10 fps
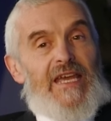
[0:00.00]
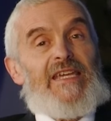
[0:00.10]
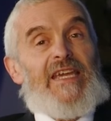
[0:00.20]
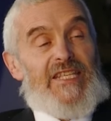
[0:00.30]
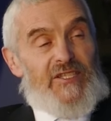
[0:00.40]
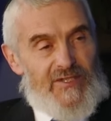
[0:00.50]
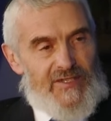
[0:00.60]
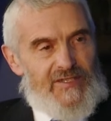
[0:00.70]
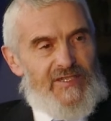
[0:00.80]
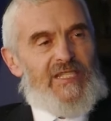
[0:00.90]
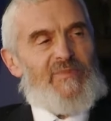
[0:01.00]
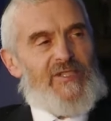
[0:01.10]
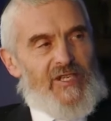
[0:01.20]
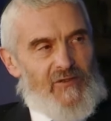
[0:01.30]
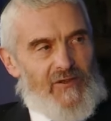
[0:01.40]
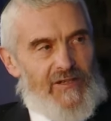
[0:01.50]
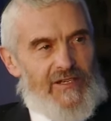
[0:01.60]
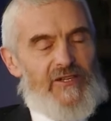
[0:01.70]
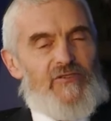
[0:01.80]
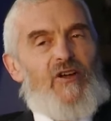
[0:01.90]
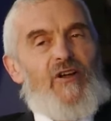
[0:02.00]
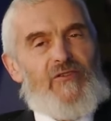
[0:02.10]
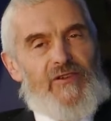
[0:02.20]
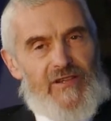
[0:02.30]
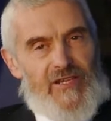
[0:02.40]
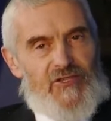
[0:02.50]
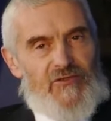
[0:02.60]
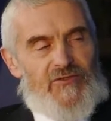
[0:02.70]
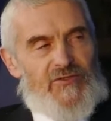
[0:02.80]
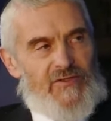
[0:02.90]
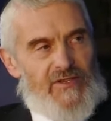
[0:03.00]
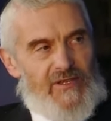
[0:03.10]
against resistance particularly, and you're conquering the issues,